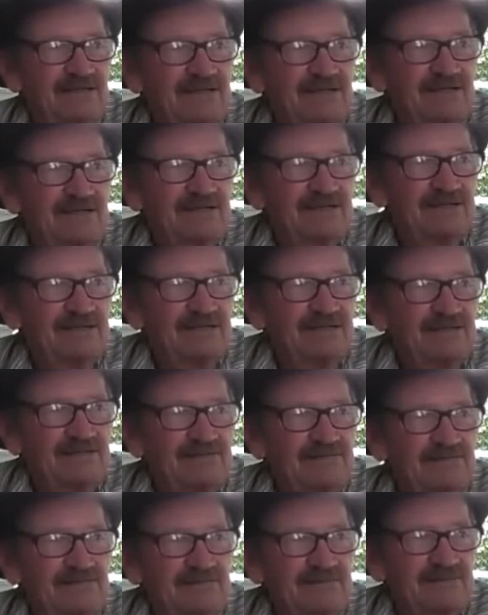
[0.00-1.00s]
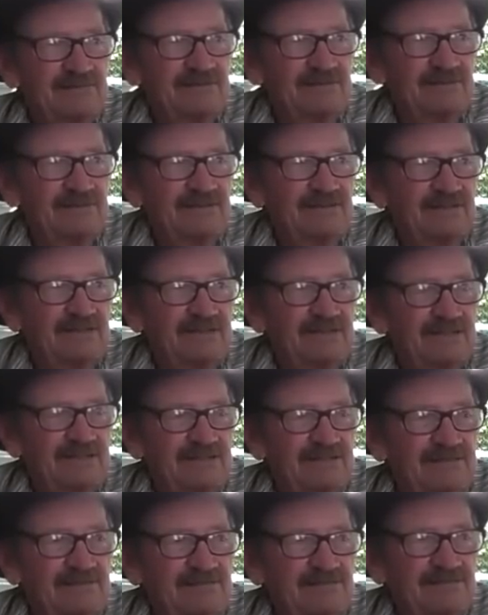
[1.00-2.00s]
you just be thinking about
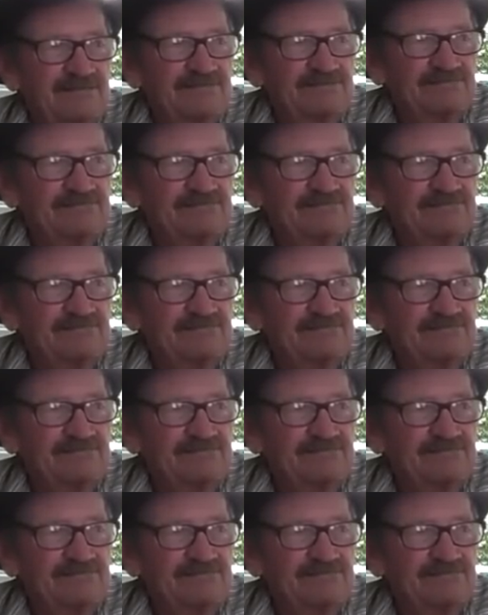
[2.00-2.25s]
uh,